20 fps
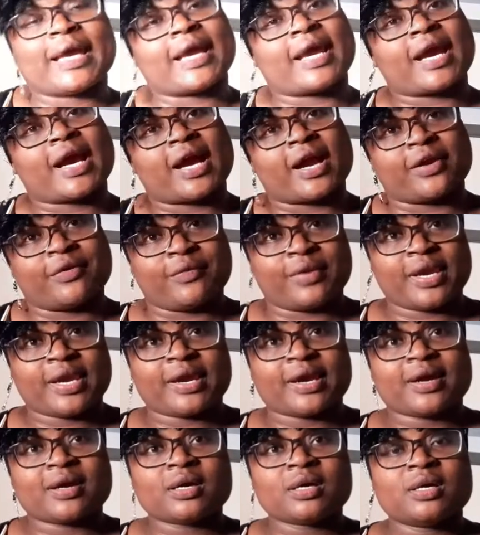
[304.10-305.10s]
a
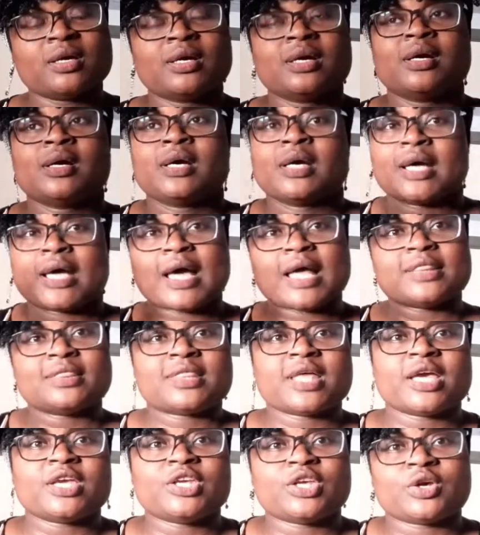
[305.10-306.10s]
career, and
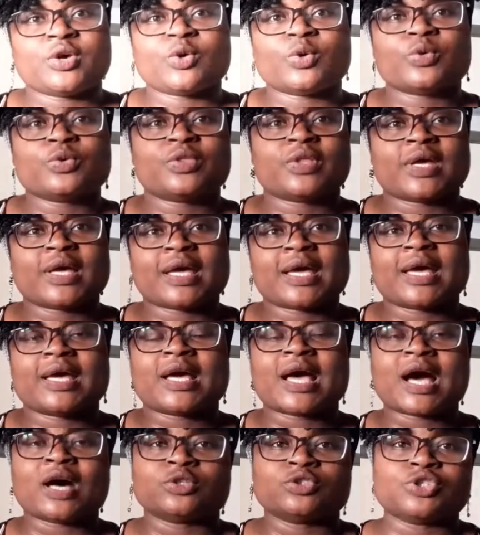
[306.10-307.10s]
then you go there,
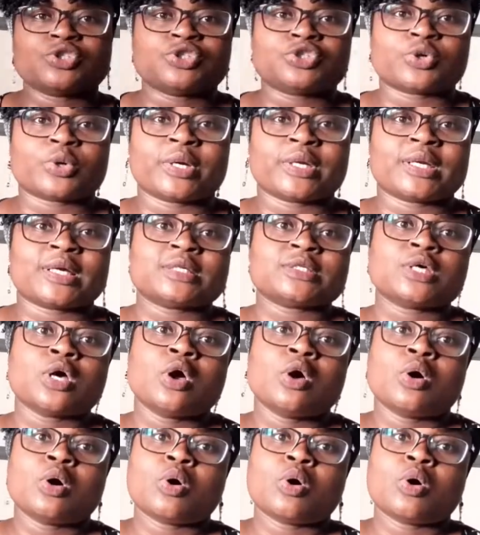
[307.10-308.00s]
how to join us,